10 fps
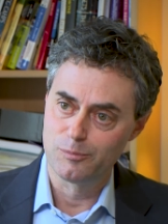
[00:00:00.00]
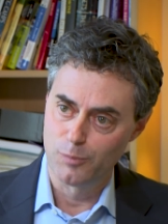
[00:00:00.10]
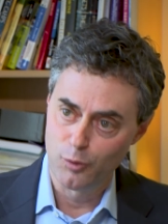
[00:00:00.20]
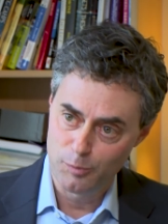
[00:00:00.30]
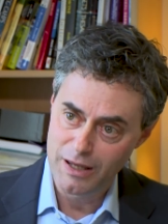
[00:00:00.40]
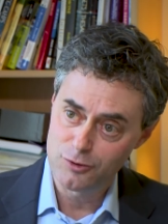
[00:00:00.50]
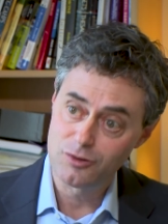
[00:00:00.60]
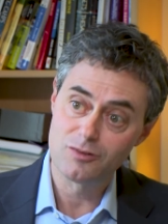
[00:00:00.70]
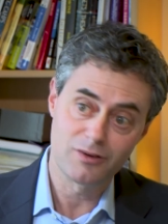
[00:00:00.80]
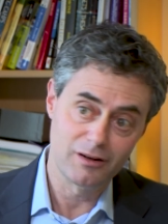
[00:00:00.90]
both
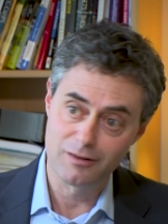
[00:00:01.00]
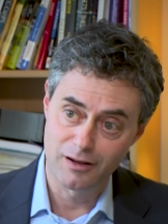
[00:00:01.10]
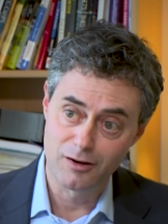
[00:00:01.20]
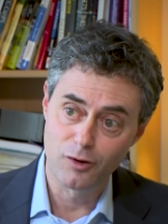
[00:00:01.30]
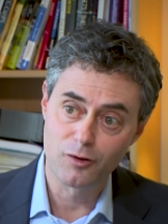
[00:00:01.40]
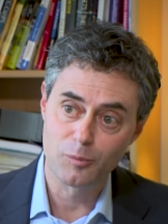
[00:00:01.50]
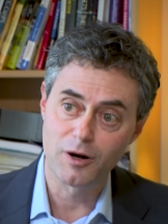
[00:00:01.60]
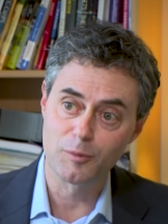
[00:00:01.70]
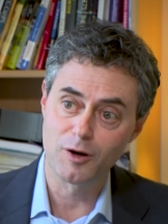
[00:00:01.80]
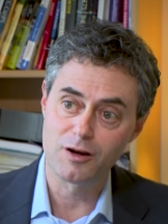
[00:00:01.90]
patients and, and other
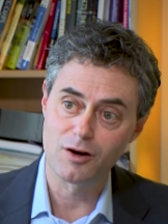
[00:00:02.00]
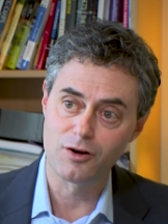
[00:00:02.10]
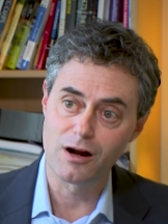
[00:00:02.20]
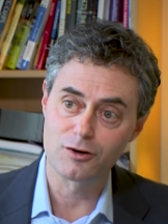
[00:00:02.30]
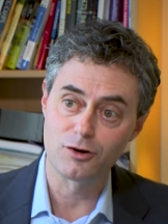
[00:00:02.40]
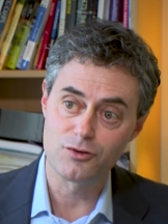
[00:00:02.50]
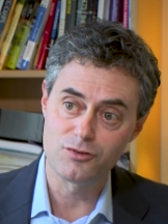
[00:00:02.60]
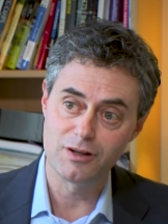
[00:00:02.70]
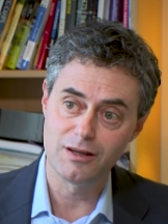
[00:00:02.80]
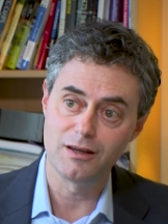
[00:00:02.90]
primary care doctors,
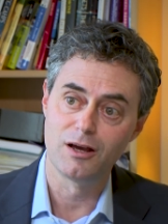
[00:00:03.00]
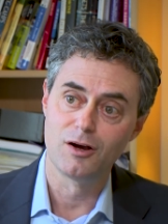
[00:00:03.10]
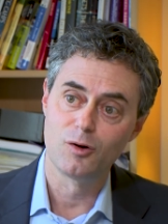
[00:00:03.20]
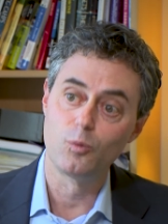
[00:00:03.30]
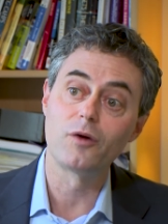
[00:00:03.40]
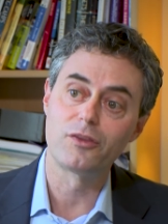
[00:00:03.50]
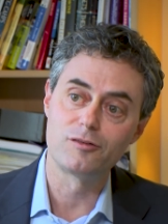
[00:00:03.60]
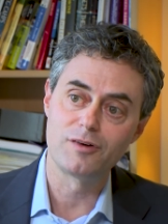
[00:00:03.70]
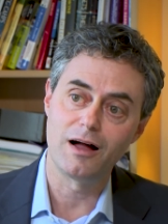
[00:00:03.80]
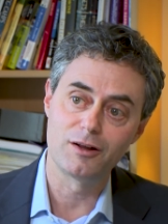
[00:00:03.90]
see what the
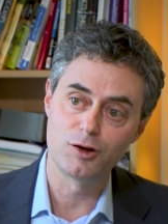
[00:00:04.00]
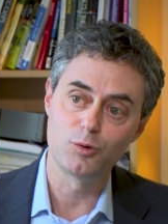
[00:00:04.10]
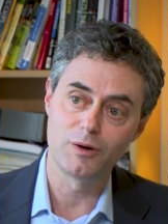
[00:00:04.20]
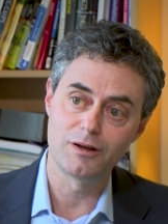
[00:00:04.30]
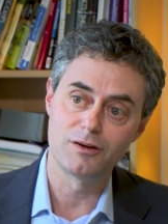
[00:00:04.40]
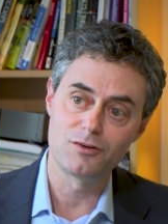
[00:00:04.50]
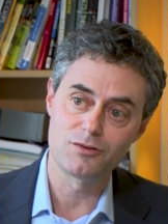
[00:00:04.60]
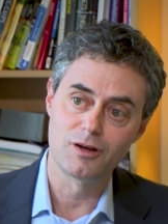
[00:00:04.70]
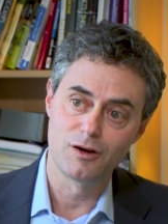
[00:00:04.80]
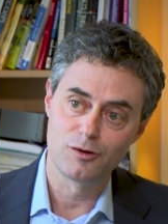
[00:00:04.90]
value
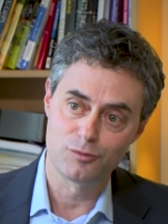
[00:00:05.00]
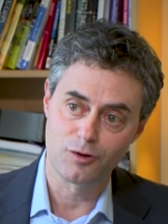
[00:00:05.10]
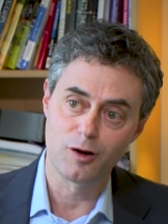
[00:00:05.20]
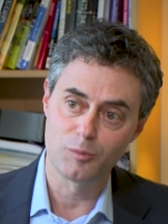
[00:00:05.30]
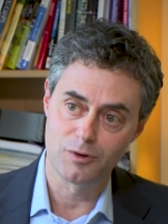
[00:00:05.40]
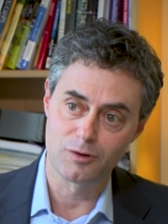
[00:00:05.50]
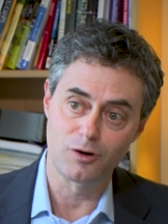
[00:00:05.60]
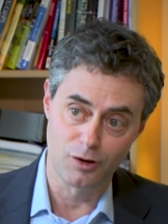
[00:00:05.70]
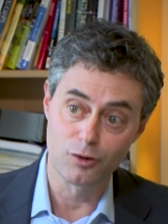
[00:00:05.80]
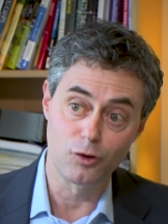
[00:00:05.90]
is from
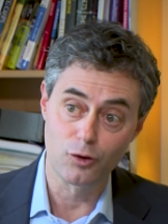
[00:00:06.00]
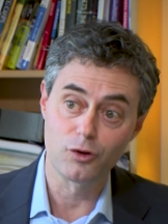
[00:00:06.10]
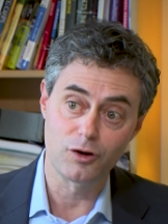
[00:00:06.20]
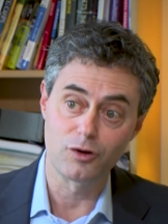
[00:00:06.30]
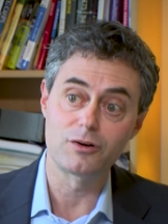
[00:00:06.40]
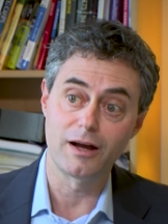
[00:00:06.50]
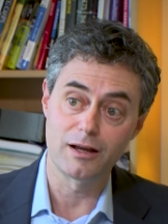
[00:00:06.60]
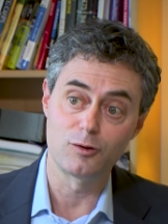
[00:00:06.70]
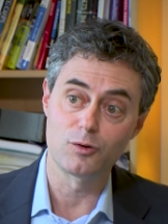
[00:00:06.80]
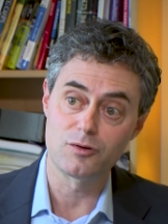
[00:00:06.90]
an earlier
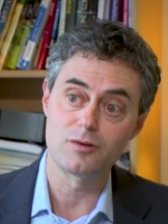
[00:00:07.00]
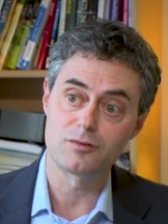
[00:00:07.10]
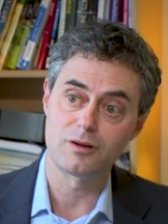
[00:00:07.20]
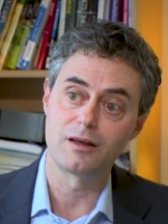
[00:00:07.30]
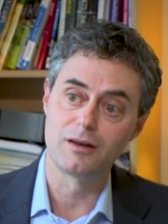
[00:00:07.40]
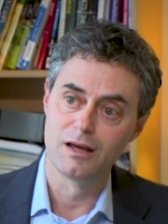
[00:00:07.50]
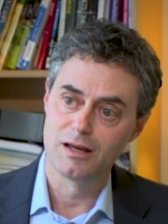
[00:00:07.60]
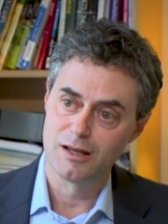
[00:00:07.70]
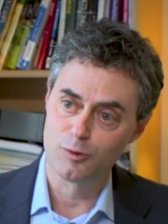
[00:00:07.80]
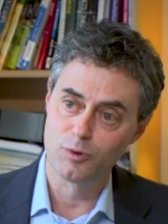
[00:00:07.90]
diagnosis. And
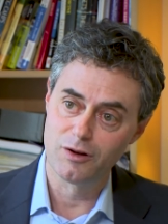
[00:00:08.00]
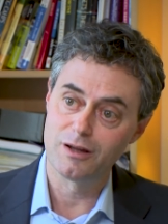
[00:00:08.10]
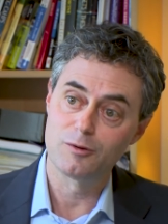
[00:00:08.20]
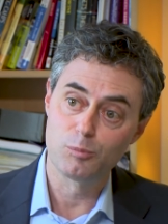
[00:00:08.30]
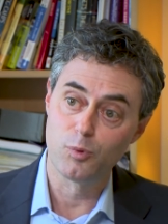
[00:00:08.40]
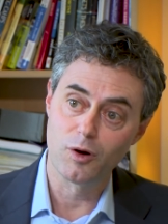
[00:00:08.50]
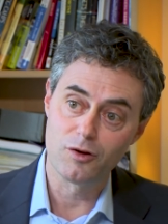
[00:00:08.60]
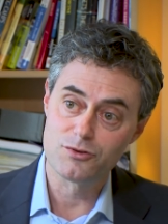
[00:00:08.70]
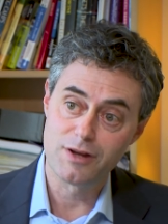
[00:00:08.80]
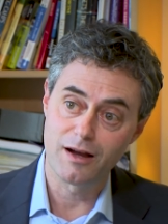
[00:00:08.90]
it really
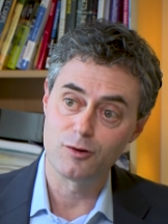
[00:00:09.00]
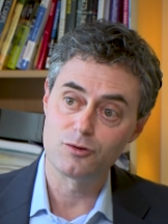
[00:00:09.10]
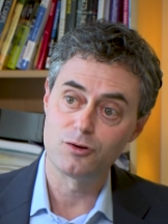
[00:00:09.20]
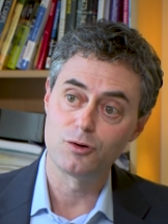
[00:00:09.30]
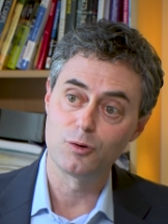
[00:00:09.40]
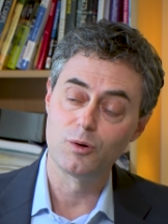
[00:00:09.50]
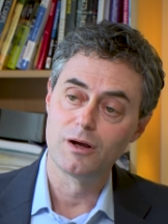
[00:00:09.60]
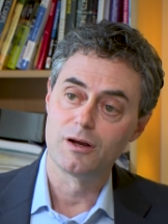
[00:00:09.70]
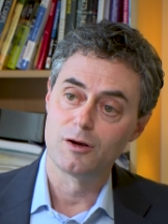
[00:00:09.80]
boils down to,